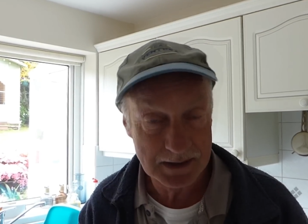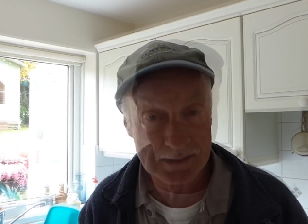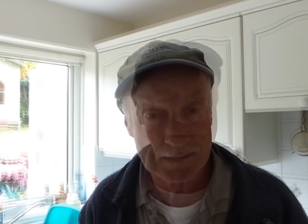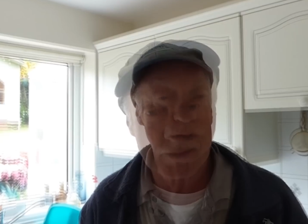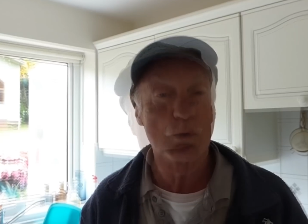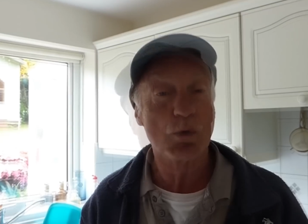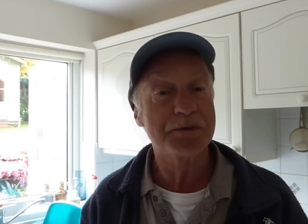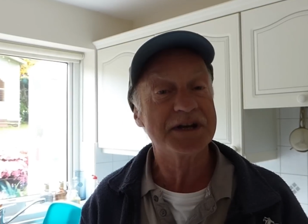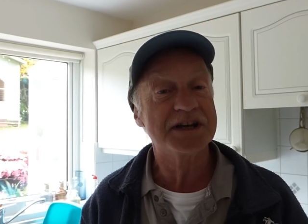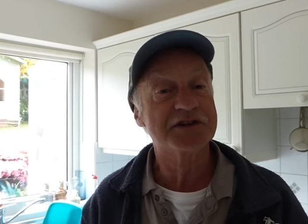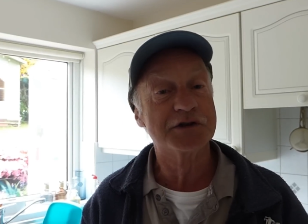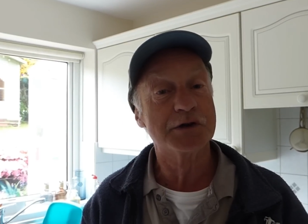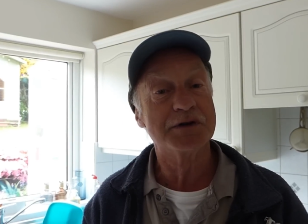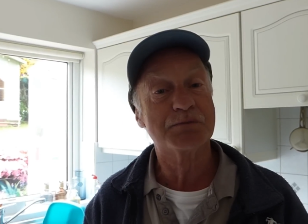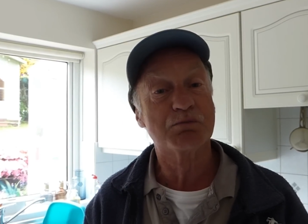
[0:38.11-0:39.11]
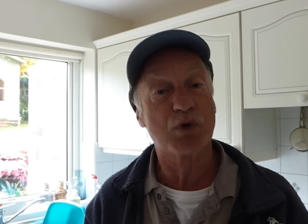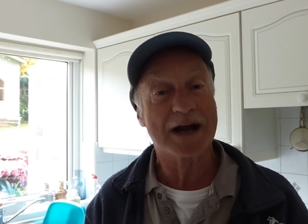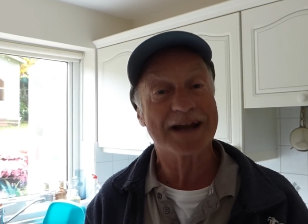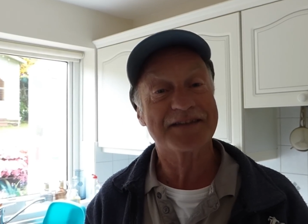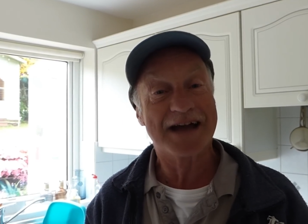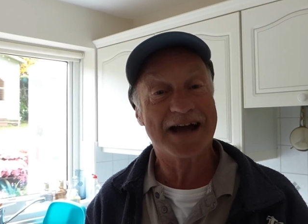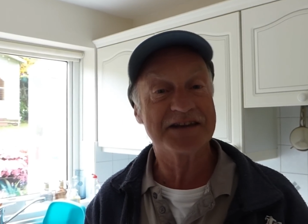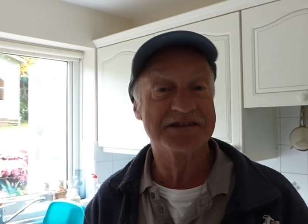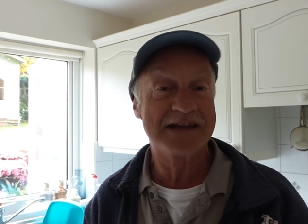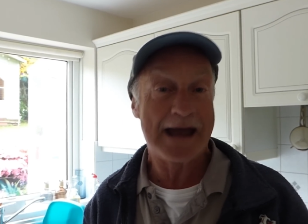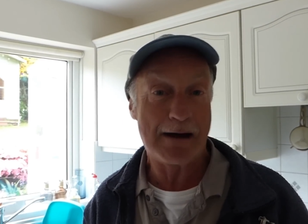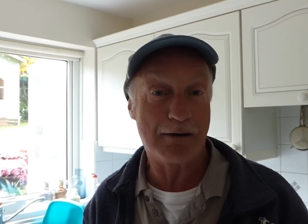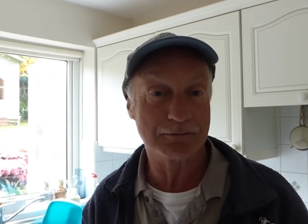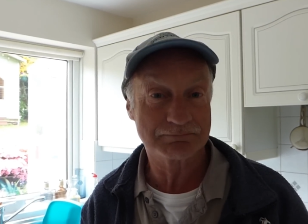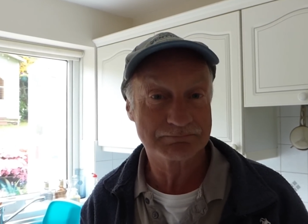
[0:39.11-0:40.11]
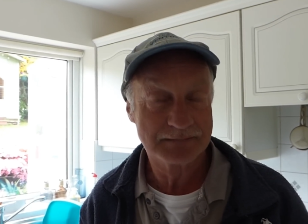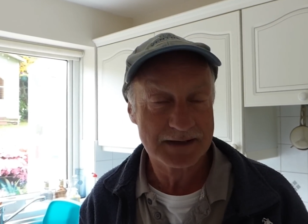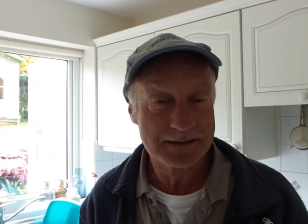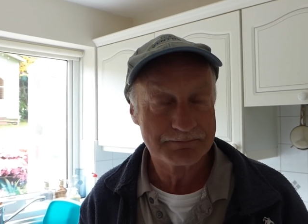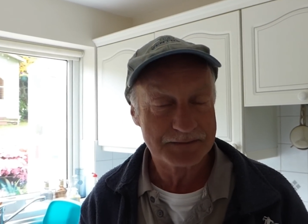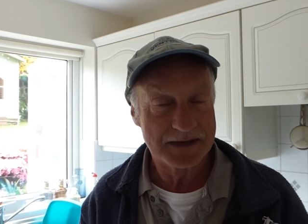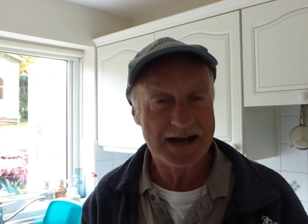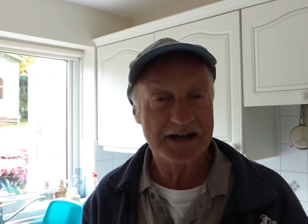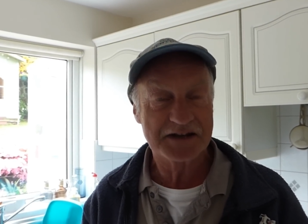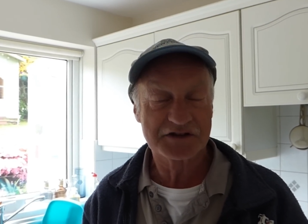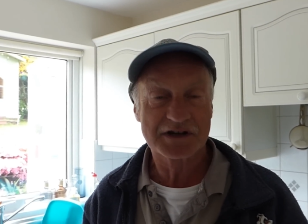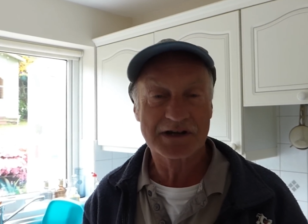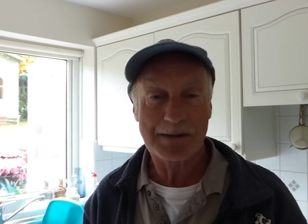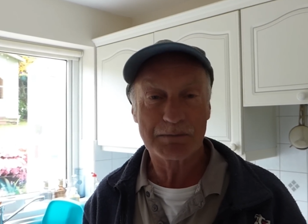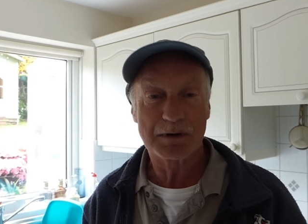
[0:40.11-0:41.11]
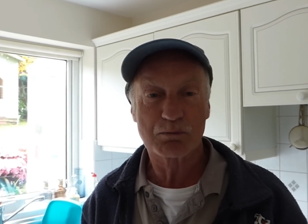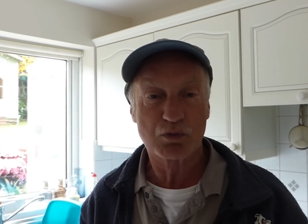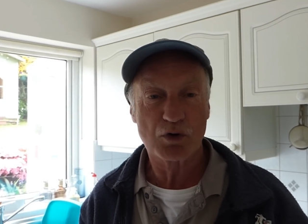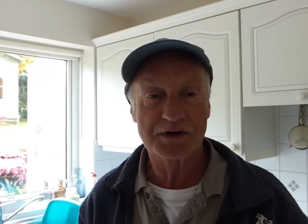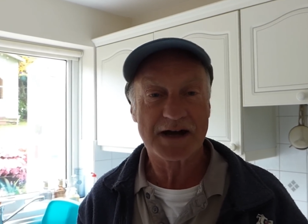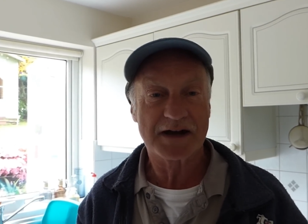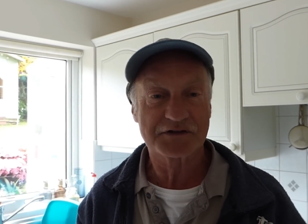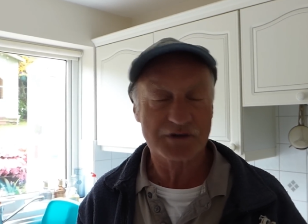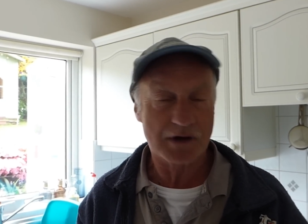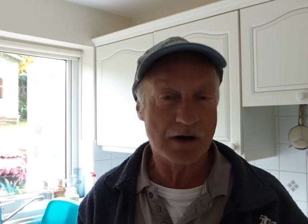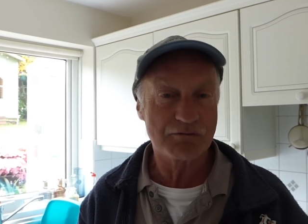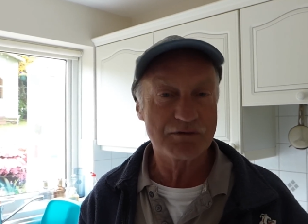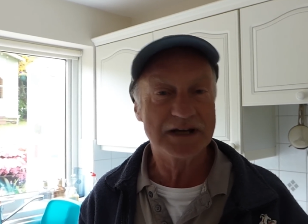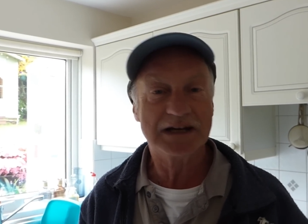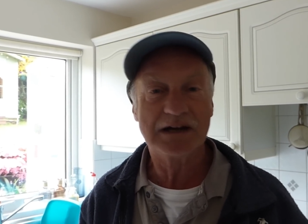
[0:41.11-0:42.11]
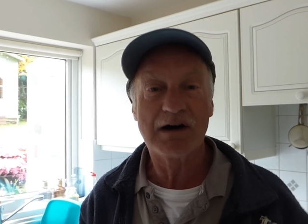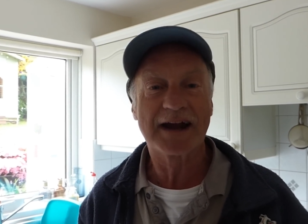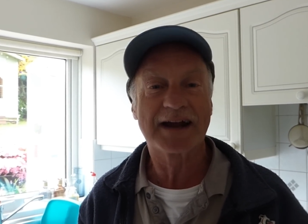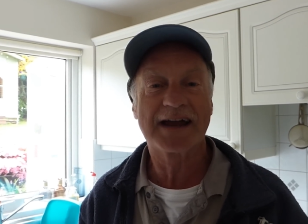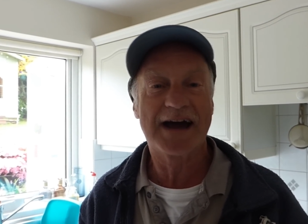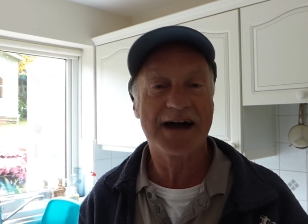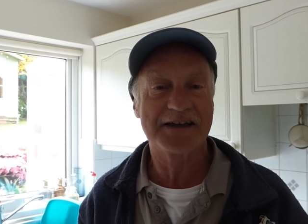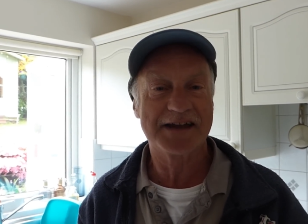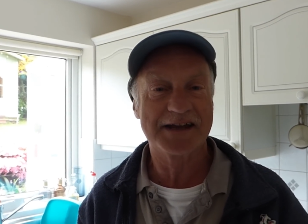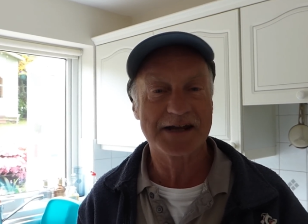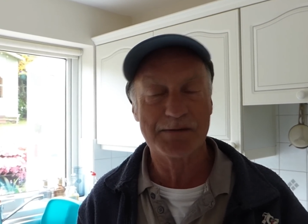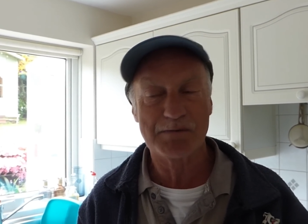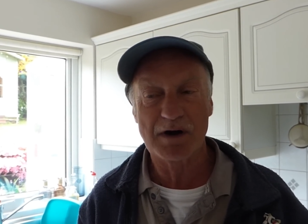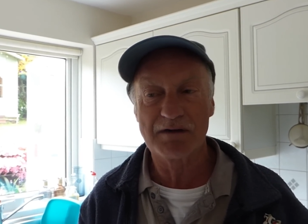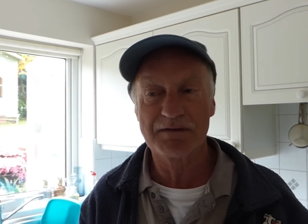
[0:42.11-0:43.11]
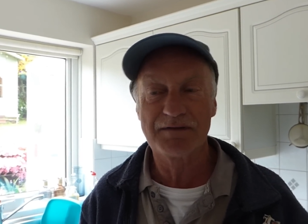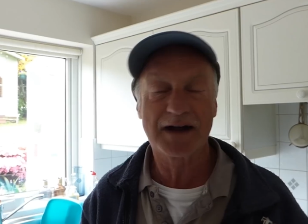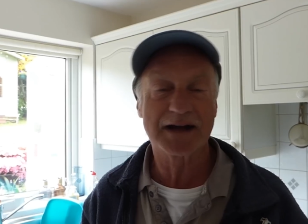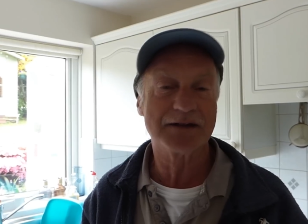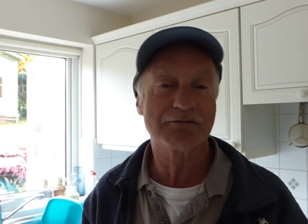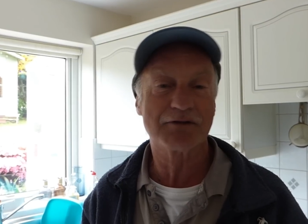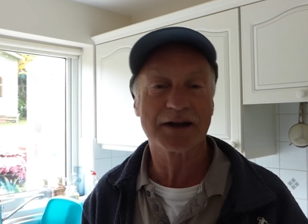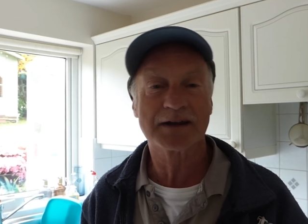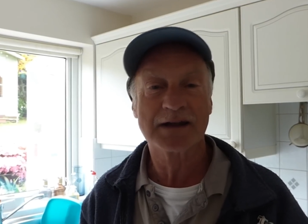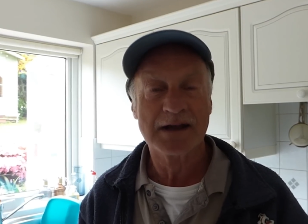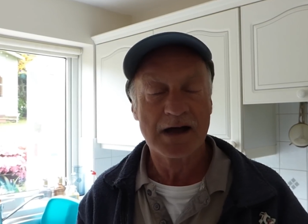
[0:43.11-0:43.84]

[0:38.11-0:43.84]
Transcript: So what we need to do is break that down now there's a couple of products that I really like out there, they're my favourite.